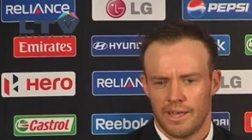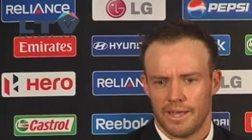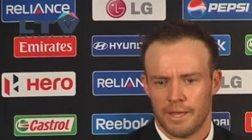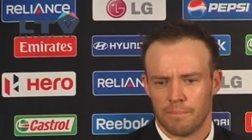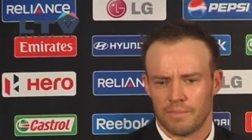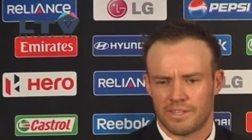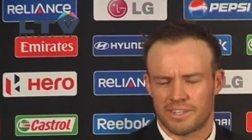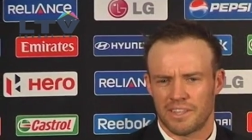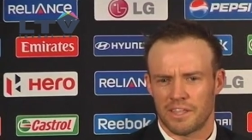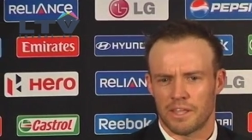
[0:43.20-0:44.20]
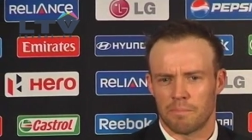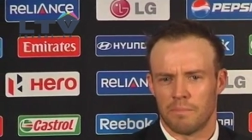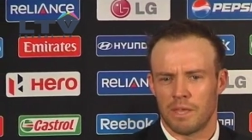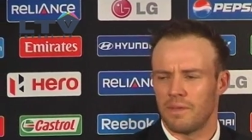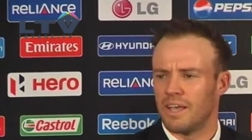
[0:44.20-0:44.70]
Um, it's something that
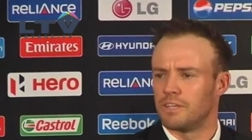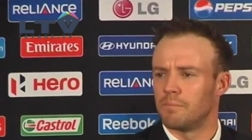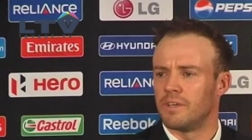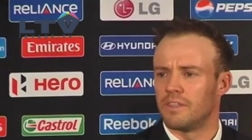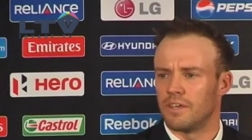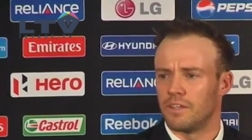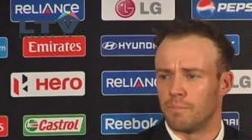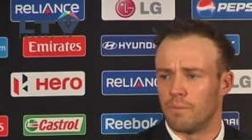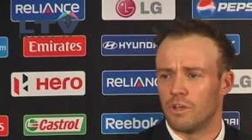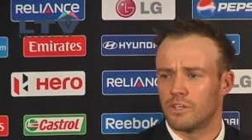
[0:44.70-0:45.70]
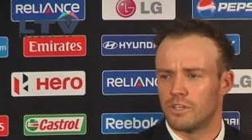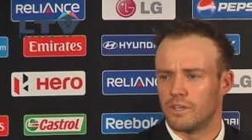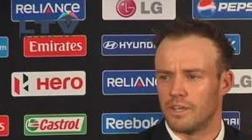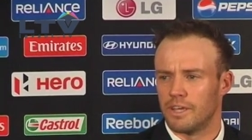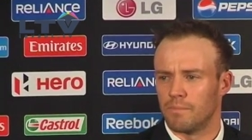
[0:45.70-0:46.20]
maybe hasn't been there in the past.
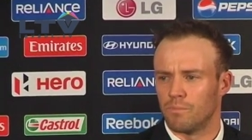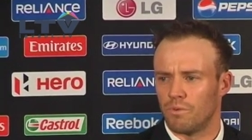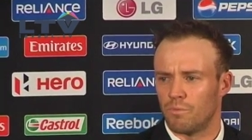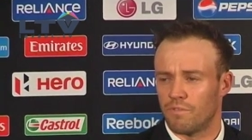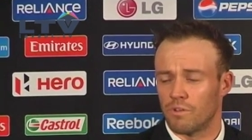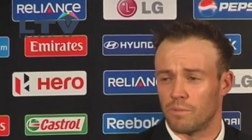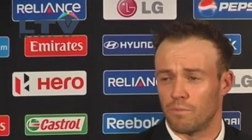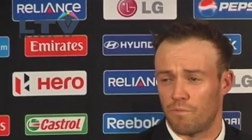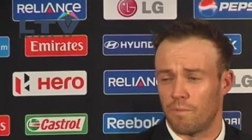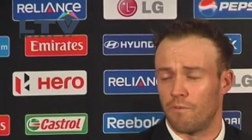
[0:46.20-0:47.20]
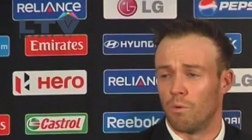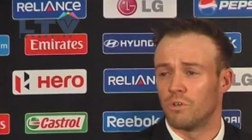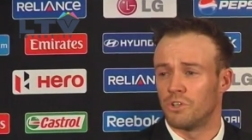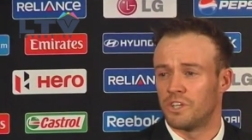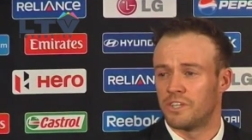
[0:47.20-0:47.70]
Um, we've we've, we've performed
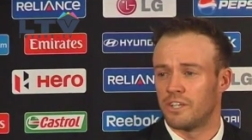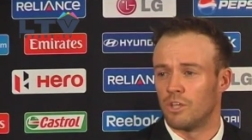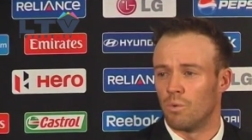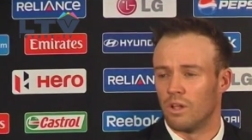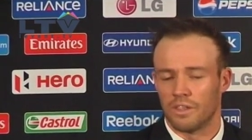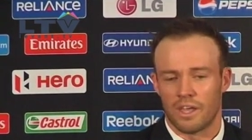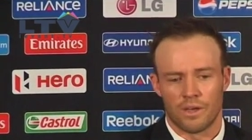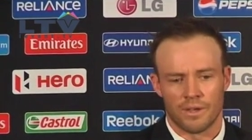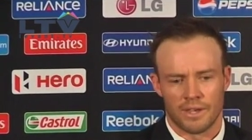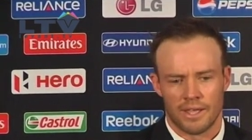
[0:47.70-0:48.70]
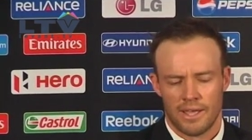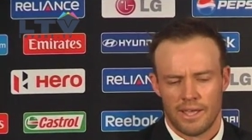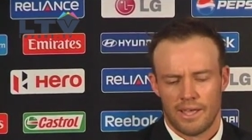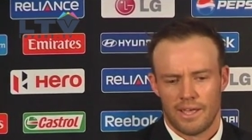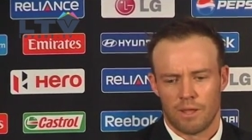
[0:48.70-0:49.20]
consistently well now, and
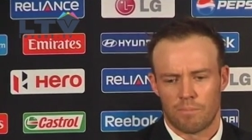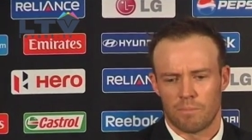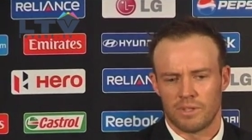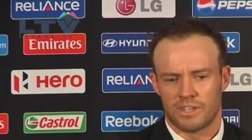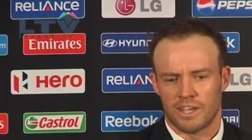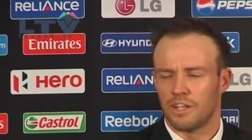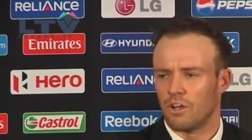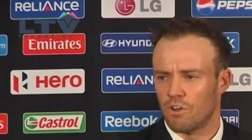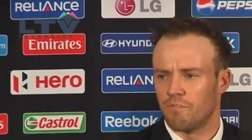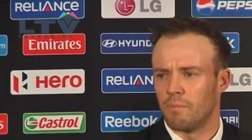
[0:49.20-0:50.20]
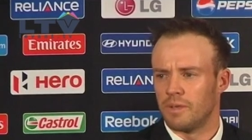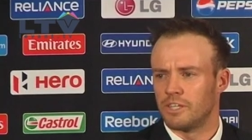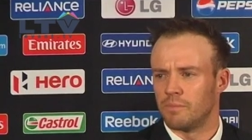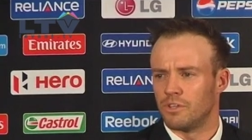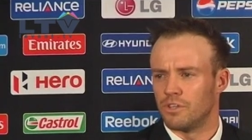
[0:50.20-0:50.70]
and probably taken a lot of
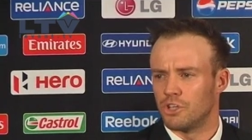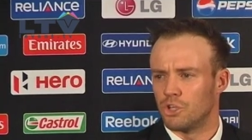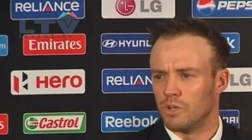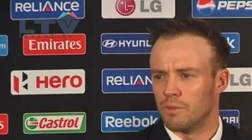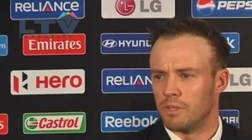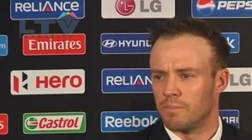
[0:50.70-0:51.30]
momentum into this tournament.